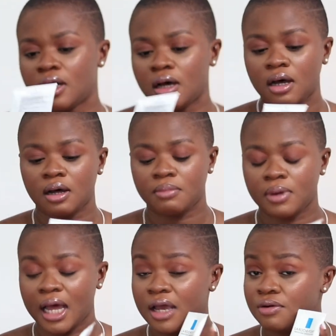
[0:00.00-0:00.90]
um
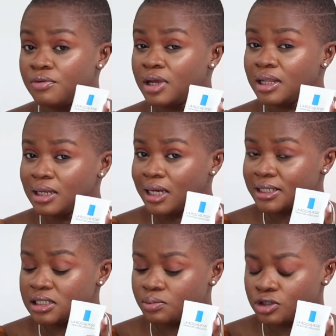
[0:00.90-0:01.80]
i really like
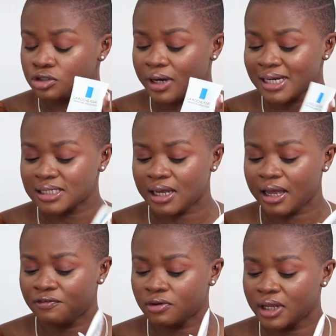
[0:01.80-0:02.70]
this moisturizer
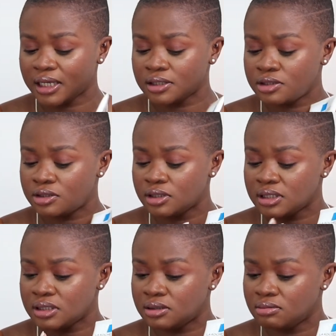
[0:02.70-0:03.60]
i feel like it
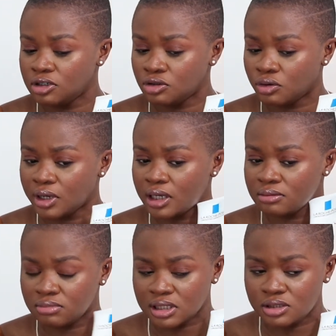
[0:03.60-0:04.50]
is you know
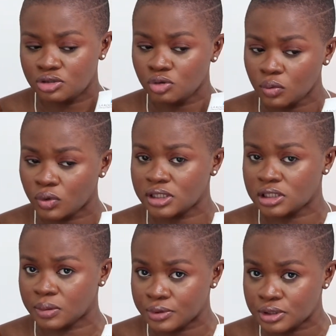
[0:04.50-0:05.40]
it's doing what it's
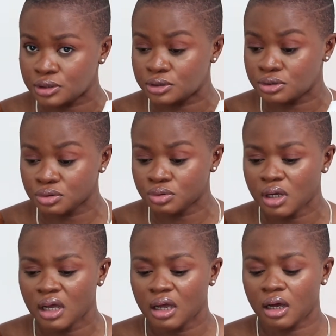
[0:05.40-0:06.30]
supposed to do
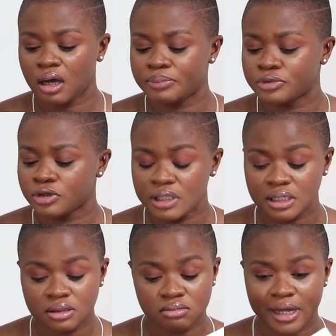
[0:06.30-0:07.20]
um
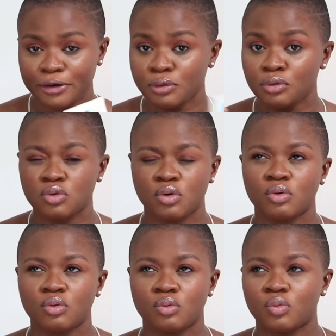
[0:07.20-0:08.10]
nothing i don't
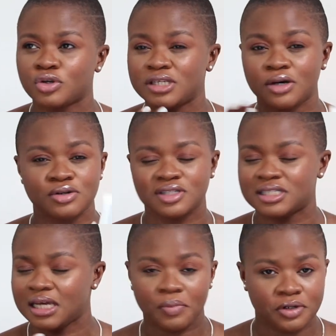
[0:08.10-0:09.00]
know what else to
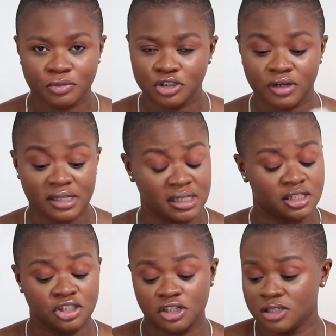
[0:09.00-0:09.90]
say about the moisturizer
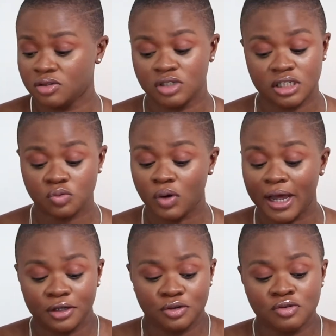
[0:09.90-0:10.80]
it's just this is what i
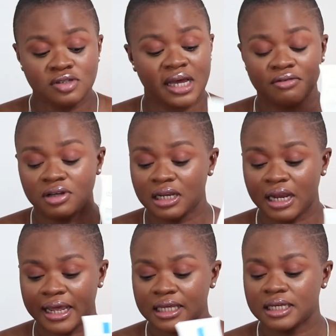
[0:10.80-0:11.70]
use i really
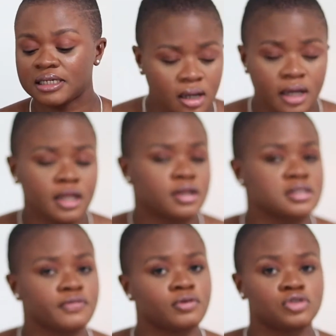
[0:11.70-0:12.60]
like it it
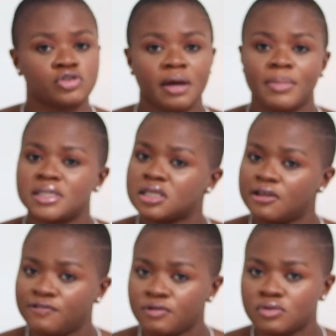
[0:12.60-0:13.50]
doesn't feel dry my
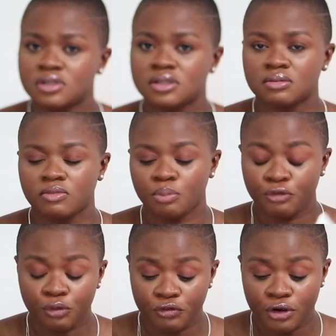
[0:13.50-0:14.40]
skin feels
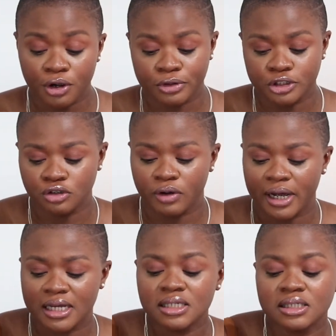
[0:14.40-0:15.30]
very
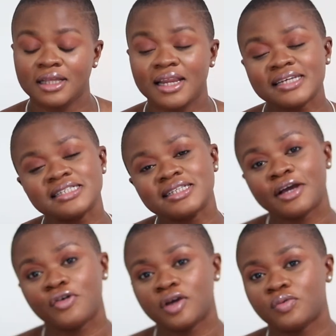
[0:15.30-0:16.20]
moisturized the next thing i
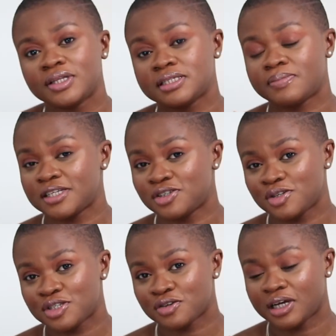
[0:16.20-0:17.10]
go in with is my
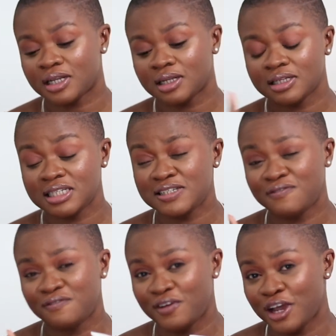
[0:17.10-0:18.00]
sunscreen this is
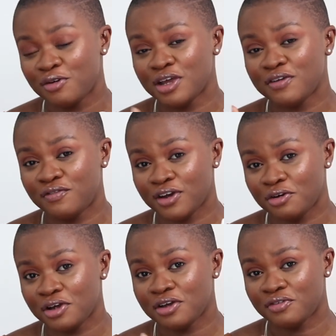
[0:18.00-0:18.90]
very
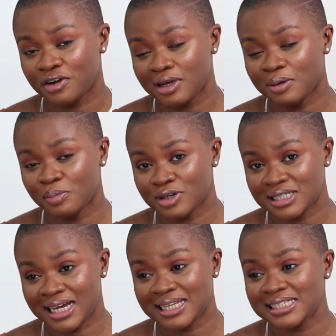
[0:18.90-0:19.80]
very very
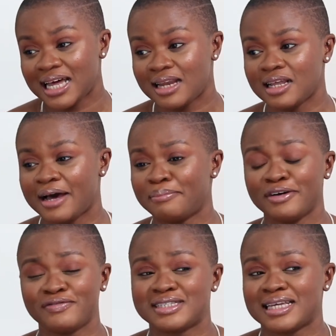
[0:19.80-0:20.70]
important and i'm not
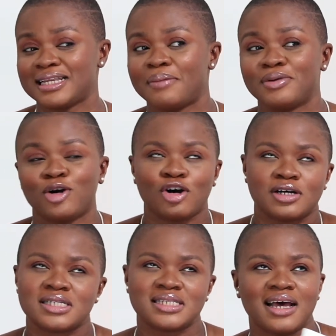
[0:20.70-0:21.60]
even saying that
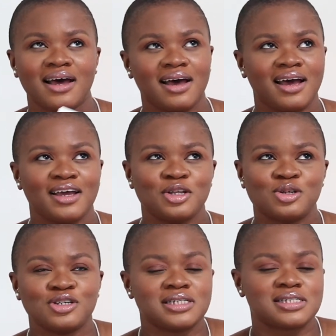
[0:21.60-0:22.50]
because you know
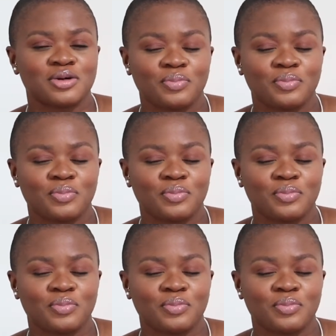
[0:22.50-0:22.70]
you need some